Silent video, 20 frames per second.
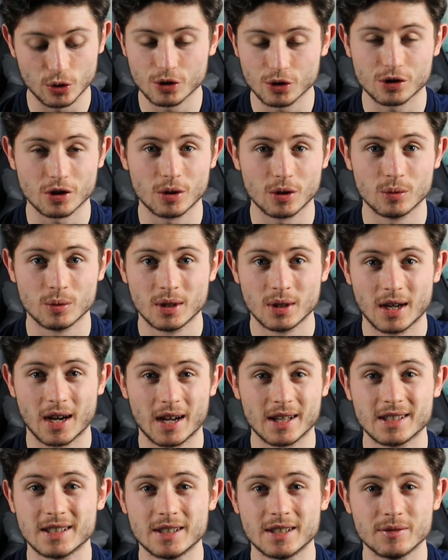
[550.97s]
Also,
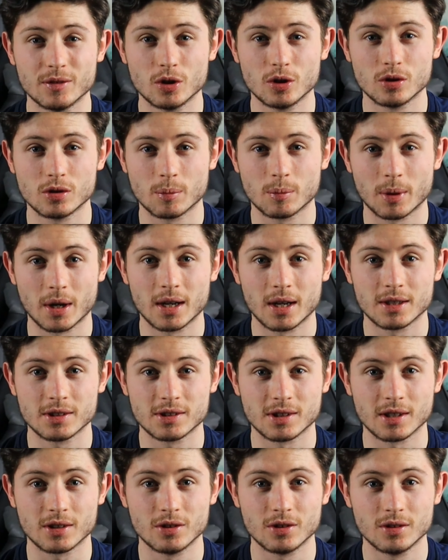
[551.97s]
I didn't even lose a bar of
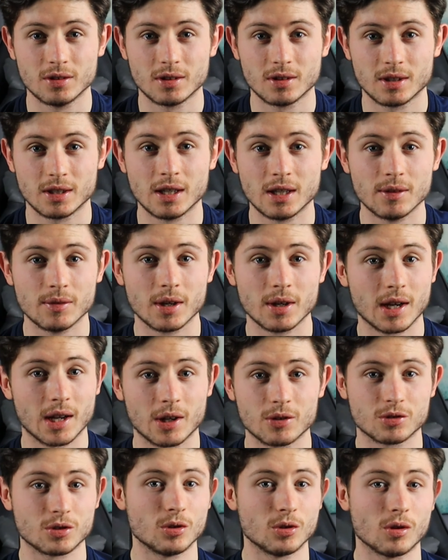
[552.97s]
signal either. I
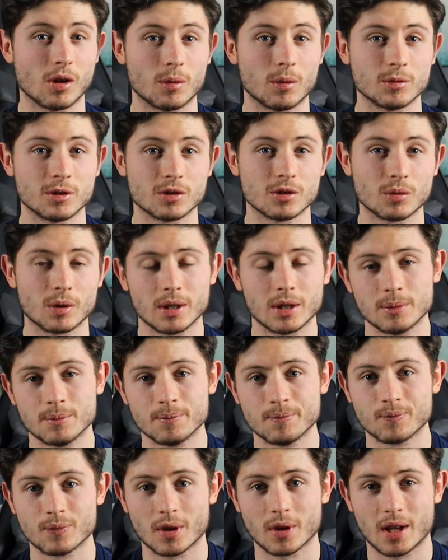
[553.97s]
was two kilometers away
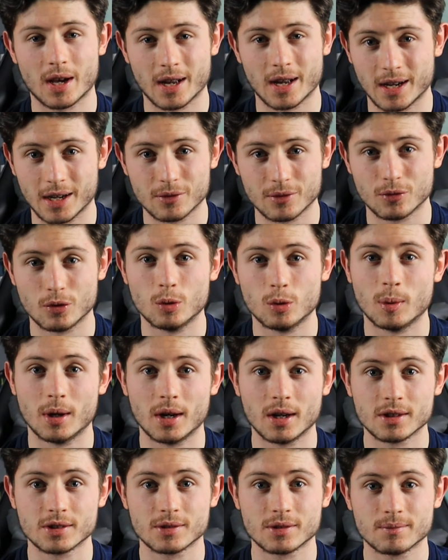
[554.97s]
and I had four
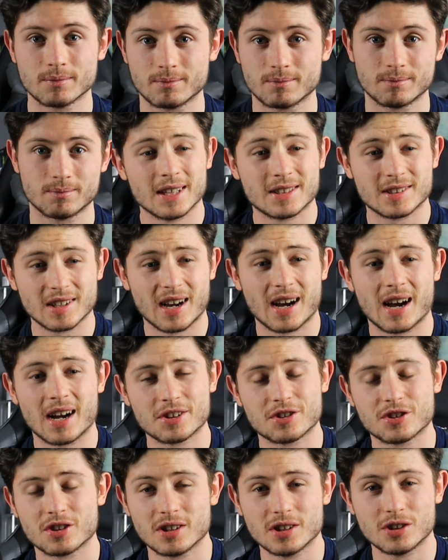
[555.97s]
bars. It's
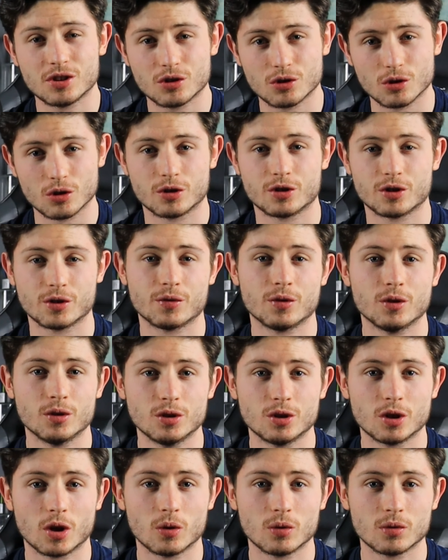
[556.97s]
actually such a
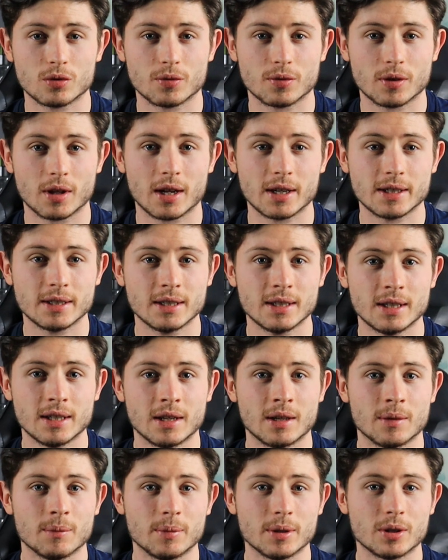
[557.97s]
fun drone to fly
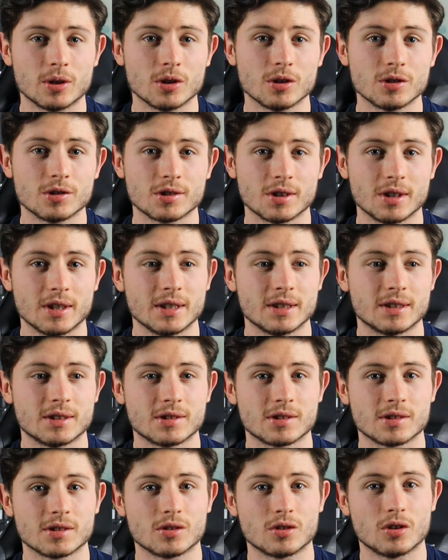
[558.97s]
because
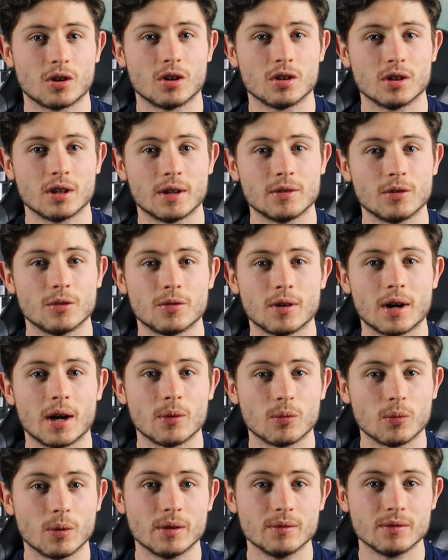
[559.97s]
it's got level
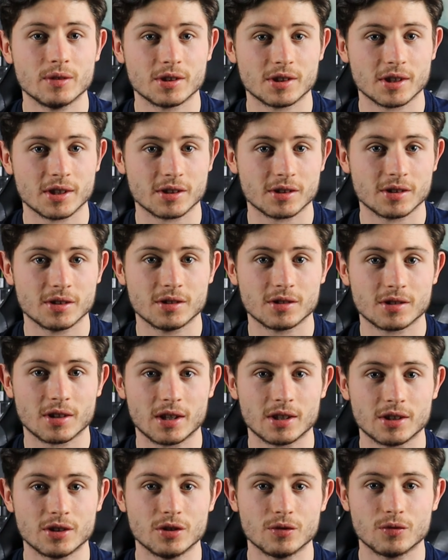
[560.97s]
5 wind resistance
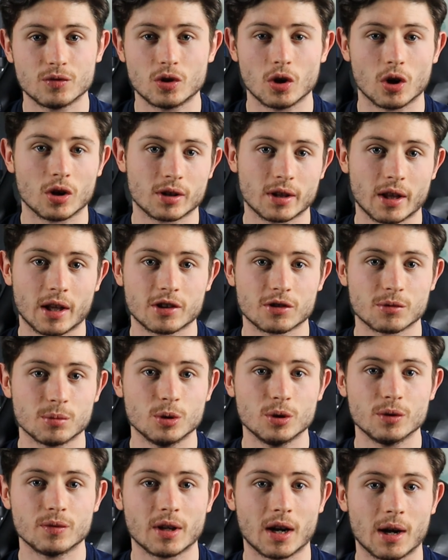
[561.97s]
and you've got that
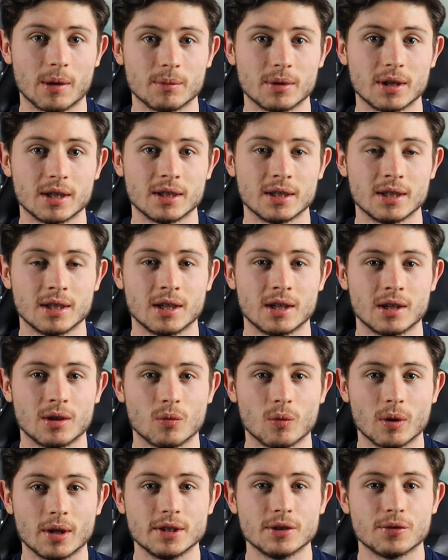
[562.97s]
smooth camera.
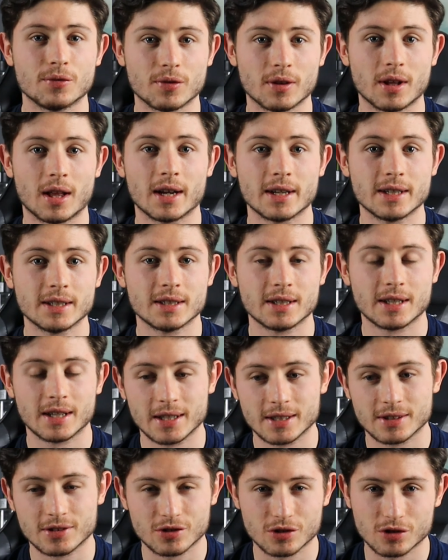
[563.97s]
When you're flying,
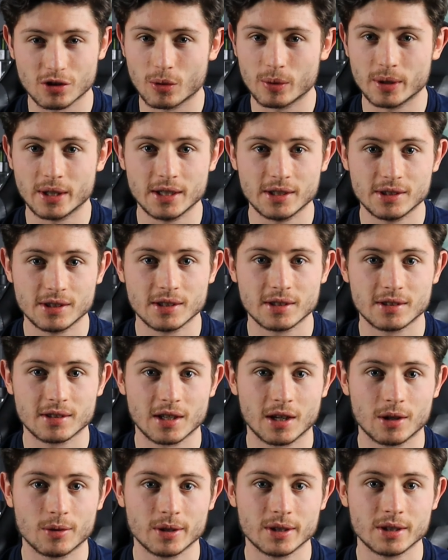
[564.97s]
it's so easy to
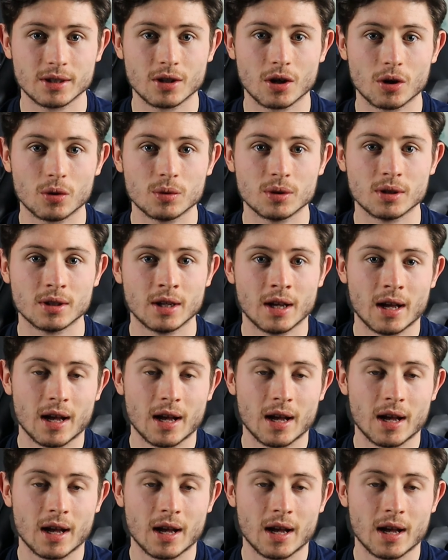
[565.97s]
tell where you're going.